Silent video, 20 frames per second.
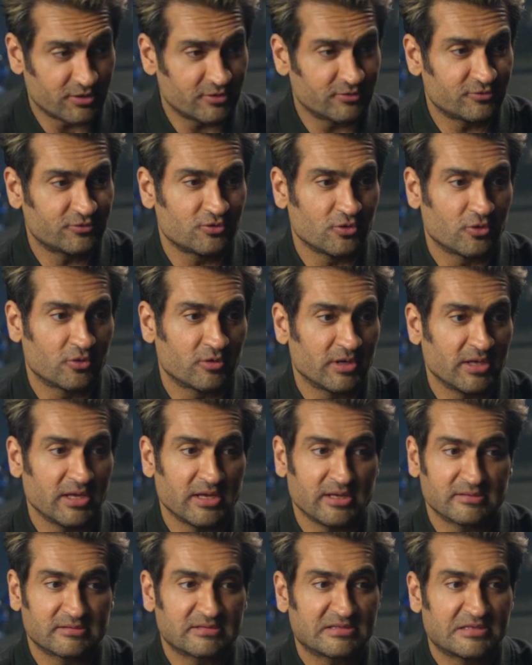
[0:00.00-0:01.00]
the story,
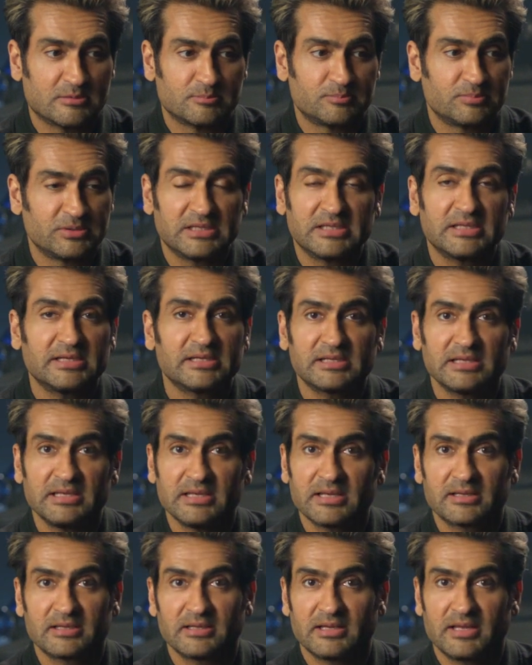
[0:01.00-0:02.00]
is completely
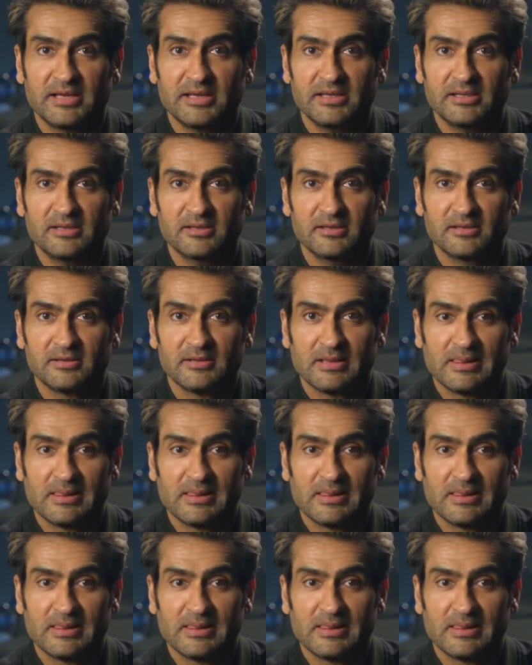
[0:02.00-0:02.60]
unlike